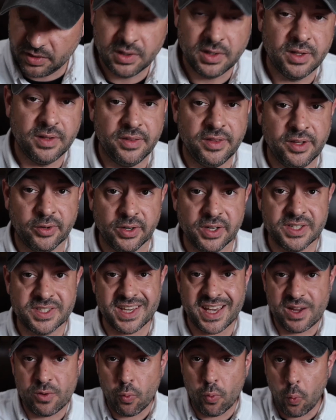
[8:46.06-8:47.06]
There is
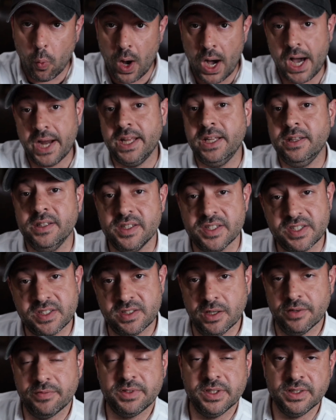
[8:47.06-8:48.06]
a wadding that is
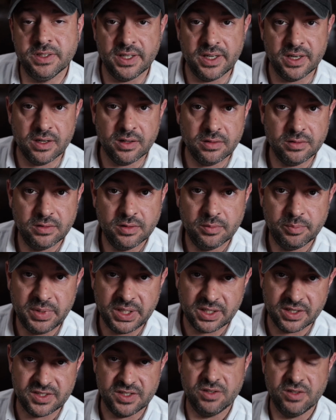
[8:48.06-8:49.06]
stuffed in there
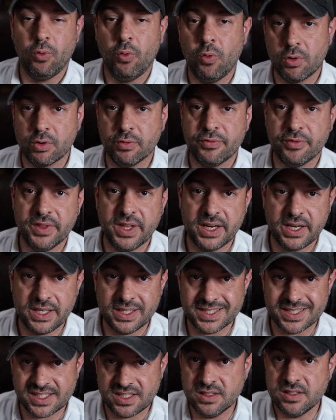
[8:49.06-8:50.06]
because in order for that
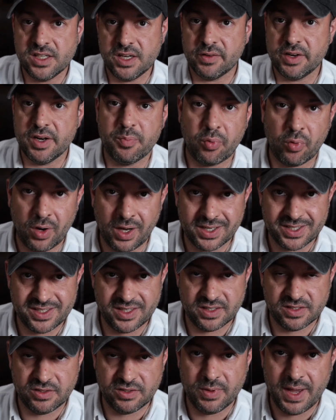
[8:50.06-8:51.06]
incendiary
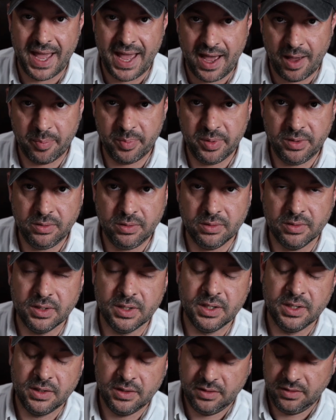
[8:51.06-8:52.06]
process to happen,
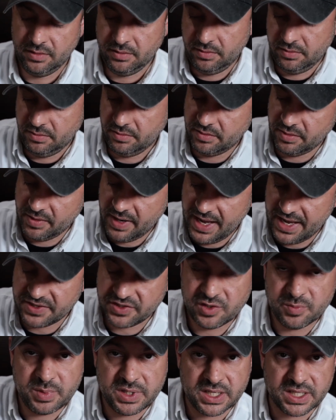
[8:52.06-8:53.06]
there has
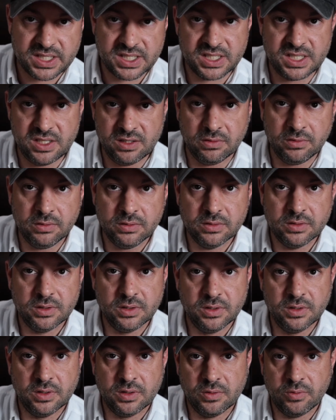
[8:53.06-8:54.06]
to be a seal
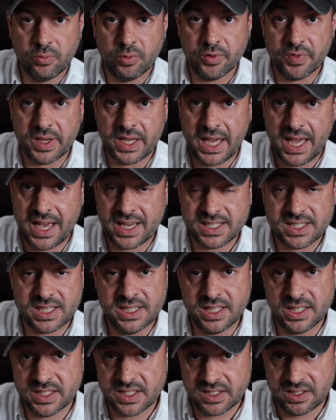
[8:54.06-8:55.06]
where the gas can
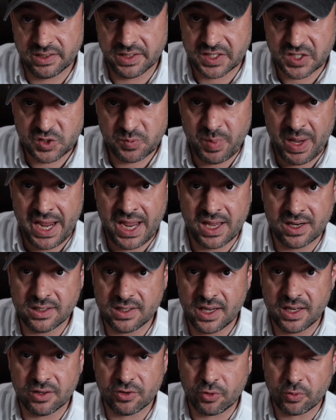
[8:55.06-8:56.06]
then still expand
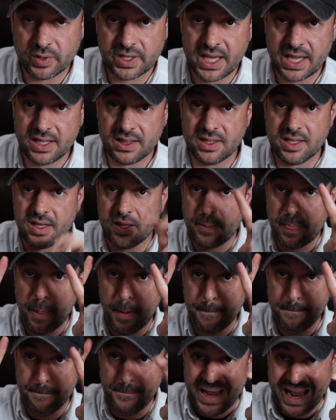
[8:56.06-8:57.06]
and create the
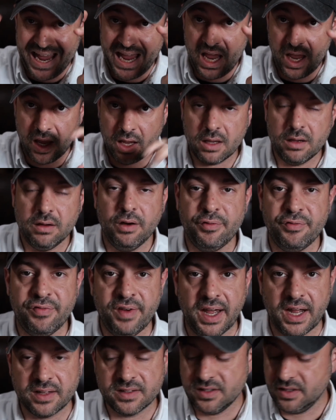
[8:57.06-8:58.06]
bang
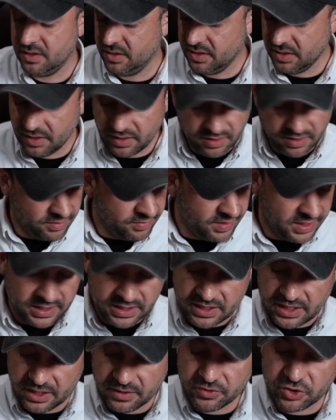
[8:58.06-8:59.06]
effect that
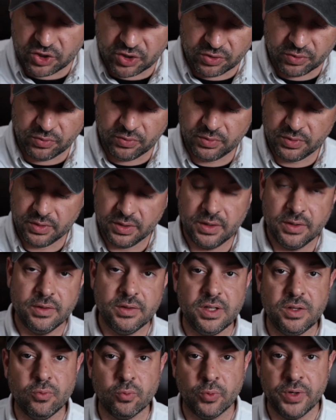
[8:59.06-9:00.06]
gives you
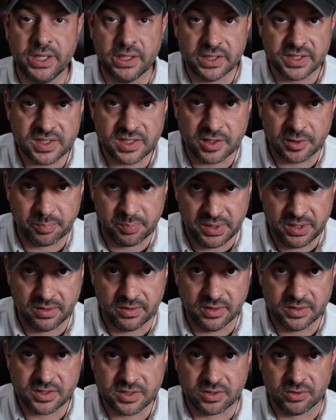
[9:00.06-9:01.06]
the realistic
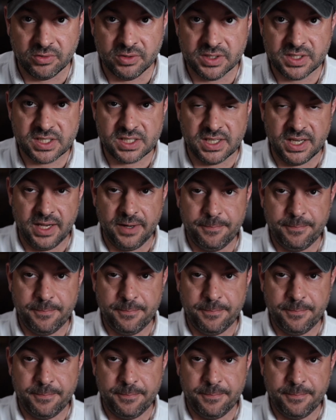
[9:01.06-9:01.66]
appearance on set